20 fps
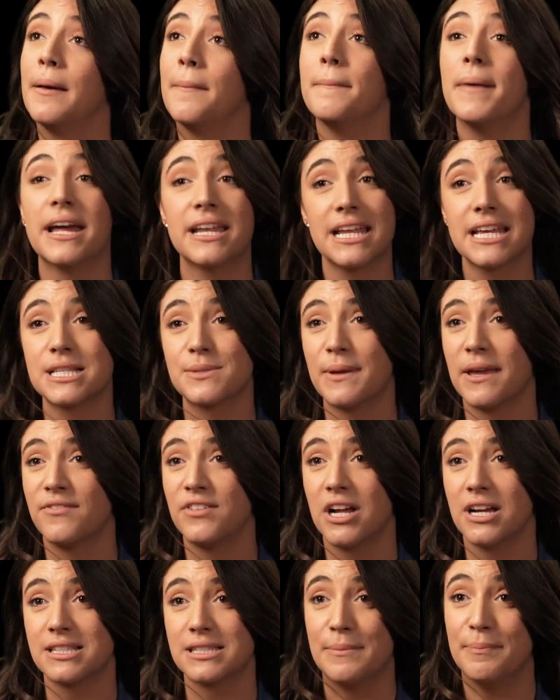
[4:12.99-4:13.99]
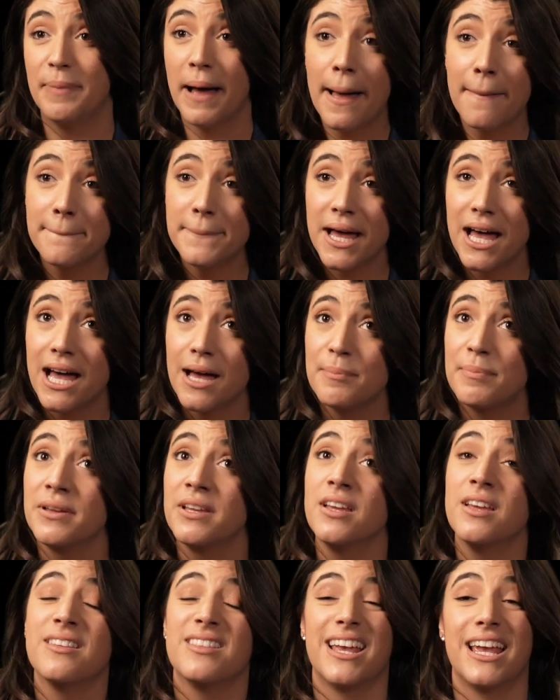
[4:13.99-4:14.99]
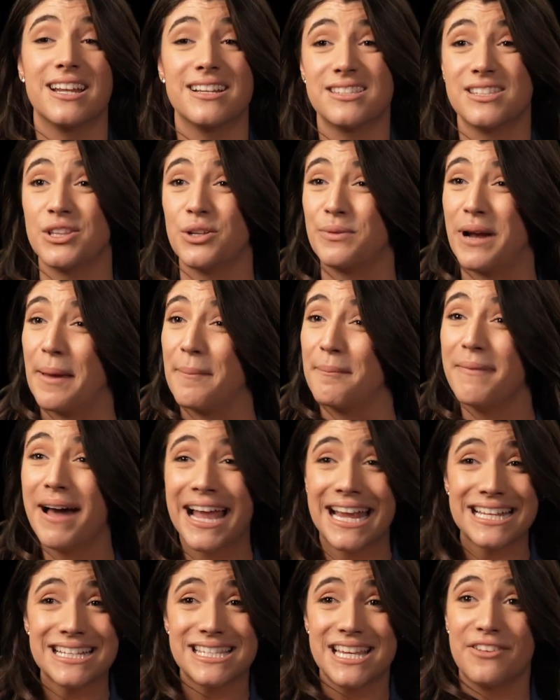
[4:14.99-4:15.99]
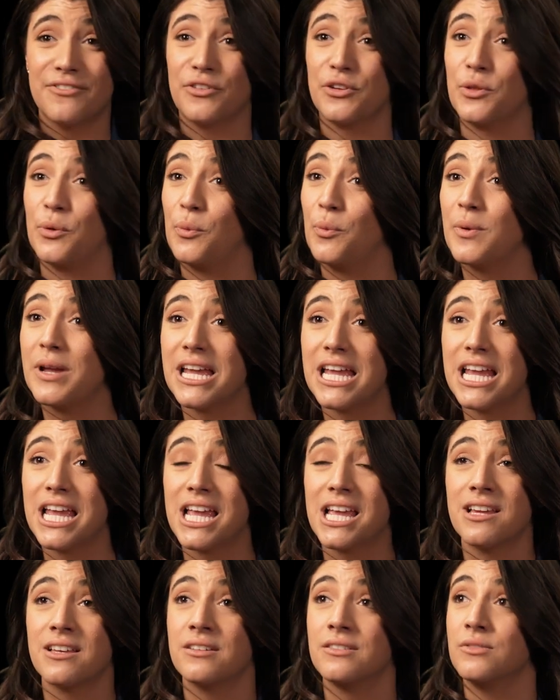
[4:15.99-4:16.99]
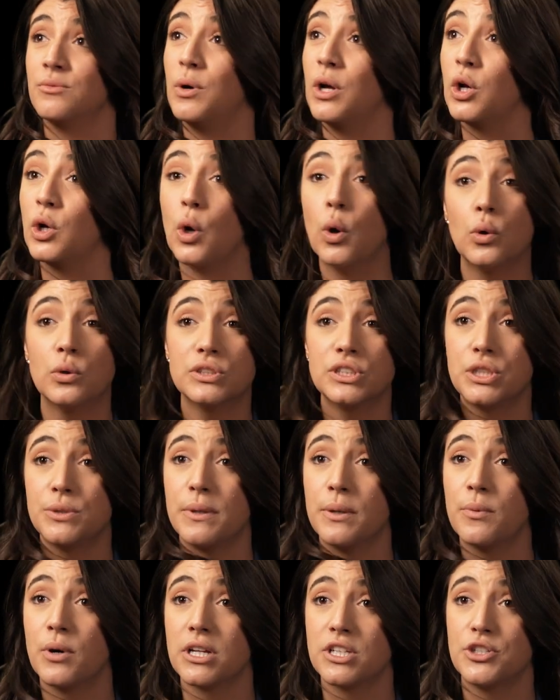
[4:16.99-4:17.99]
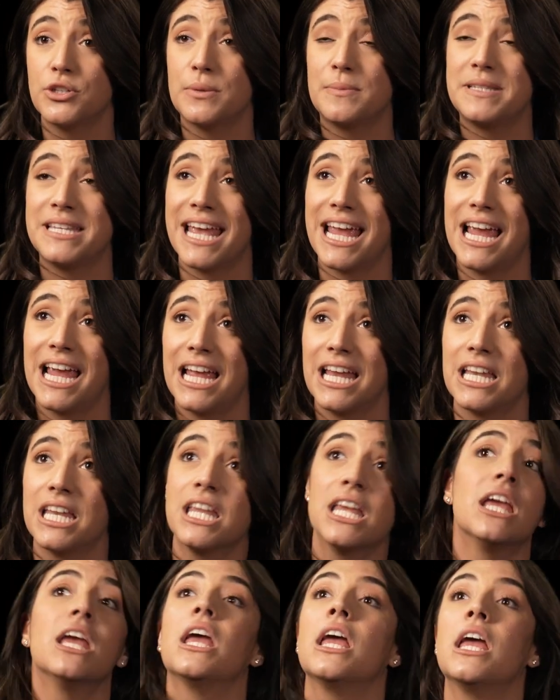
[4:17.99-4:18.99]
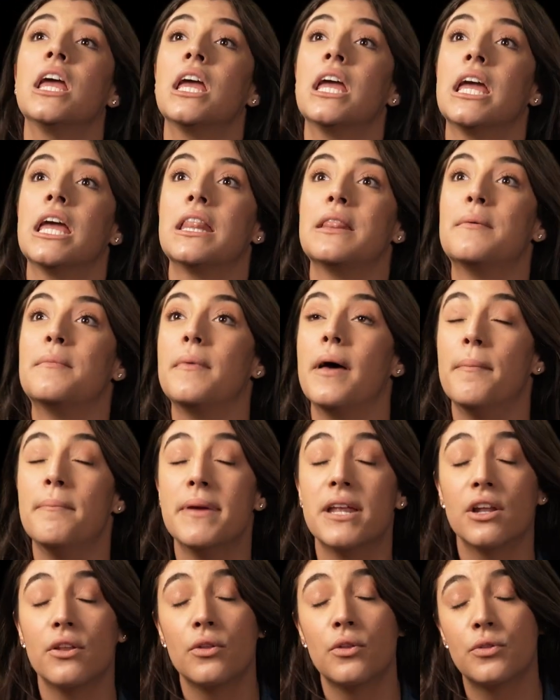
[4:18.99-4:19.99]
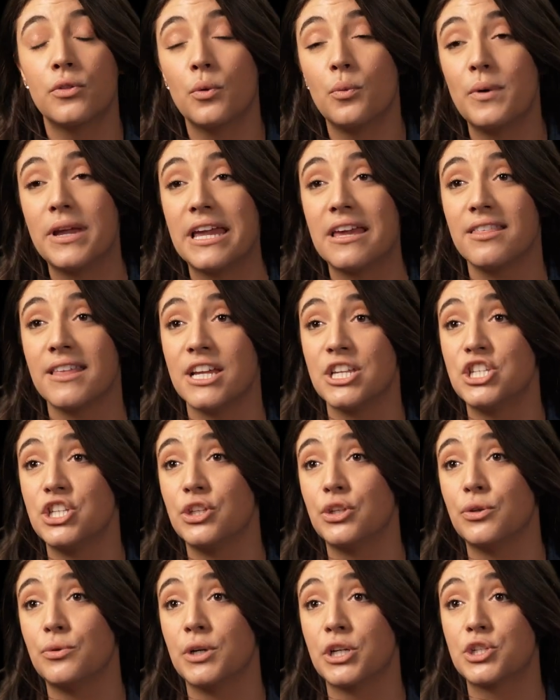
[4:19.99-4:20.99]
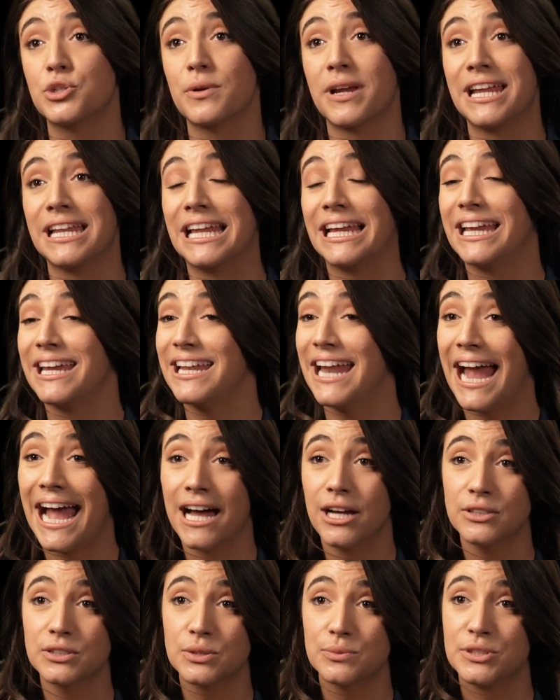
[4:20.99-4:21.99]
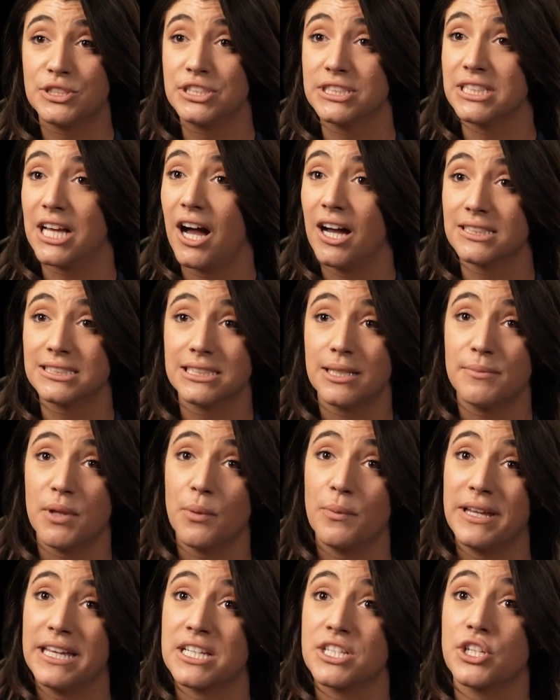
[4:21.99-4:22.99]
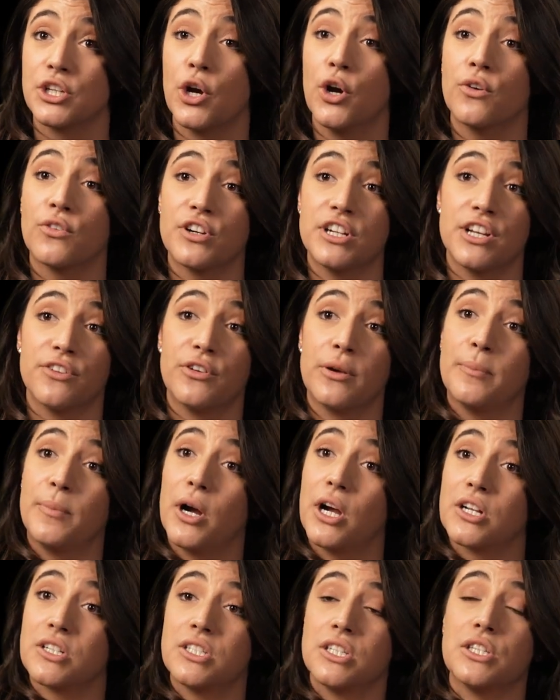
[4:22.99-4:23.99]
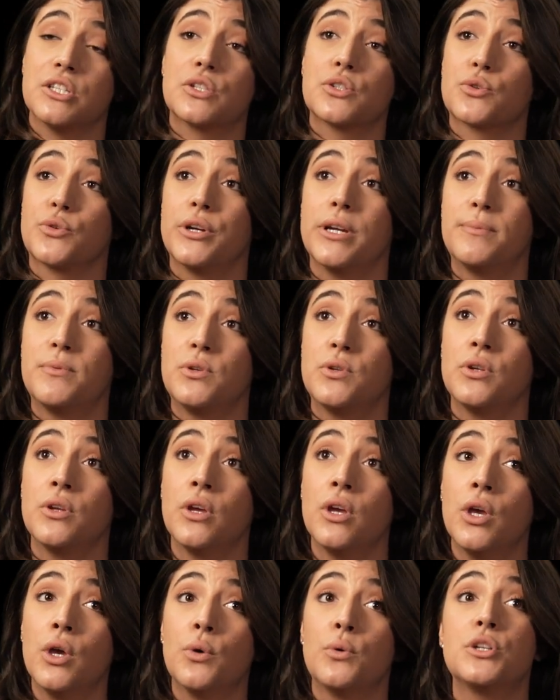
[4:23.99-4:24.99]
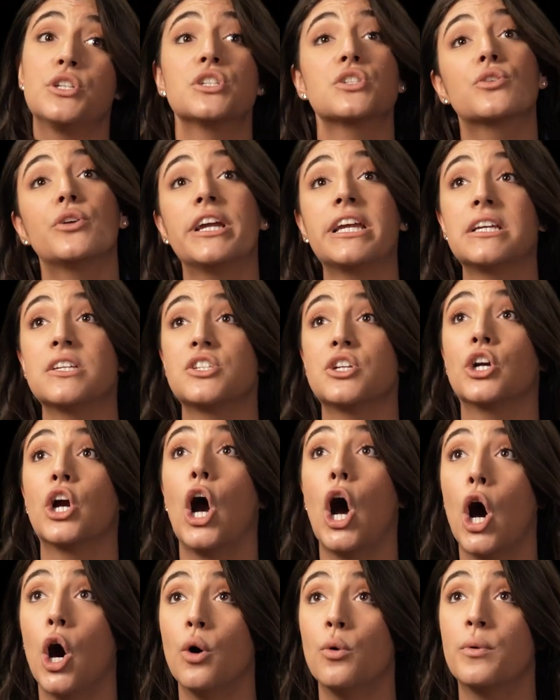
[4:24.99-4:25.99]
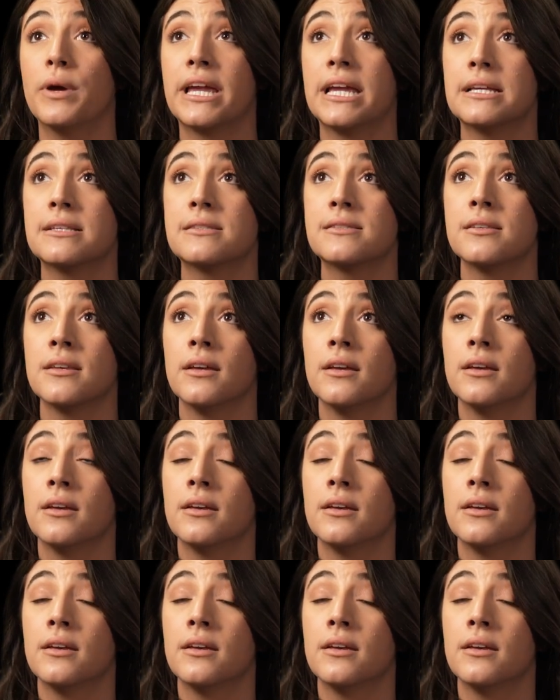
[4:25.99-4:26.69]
Mondays we have an awesome pump up. They get us in the right mindset for the week. What goals do we want to obtain? In the middle of the week, they do a training in-house, which is awesome that we get to go over different parts of the script, which is great because you're always